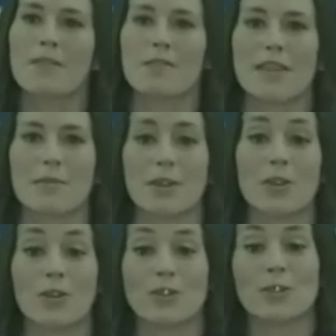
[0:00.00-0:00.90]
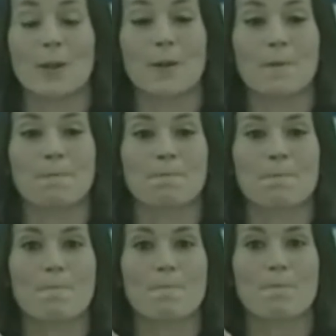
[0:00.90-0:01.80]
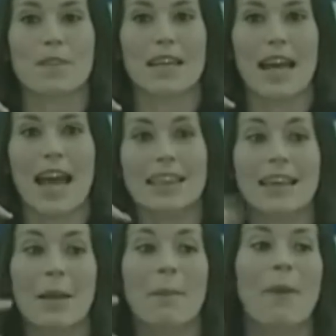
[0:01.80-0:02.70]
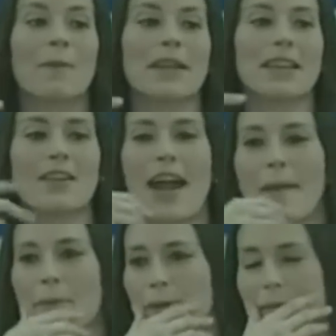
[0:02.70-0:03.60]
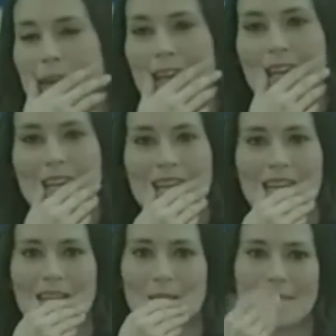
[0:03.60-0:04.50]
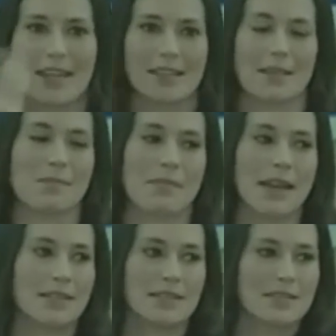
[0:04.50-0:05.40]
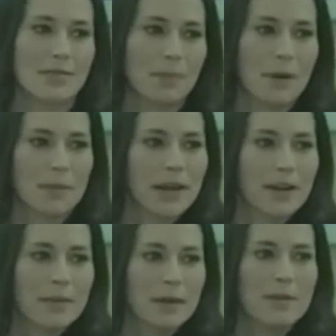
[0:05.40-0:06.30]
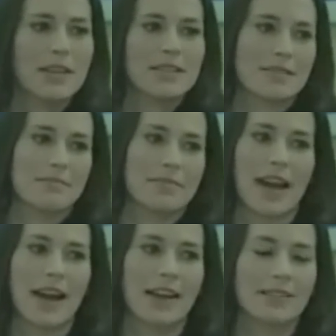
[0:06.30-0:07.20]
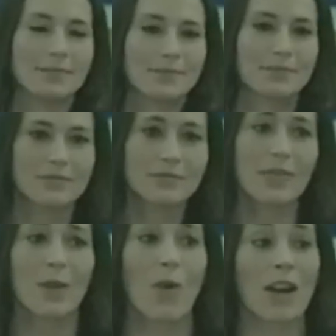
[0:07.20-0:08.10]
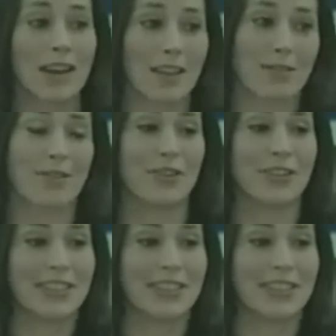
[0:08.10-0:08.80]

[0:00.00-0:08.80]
for them in the cold. So at that moment, there happened to be like some men's football player, maybe, some guy walking through.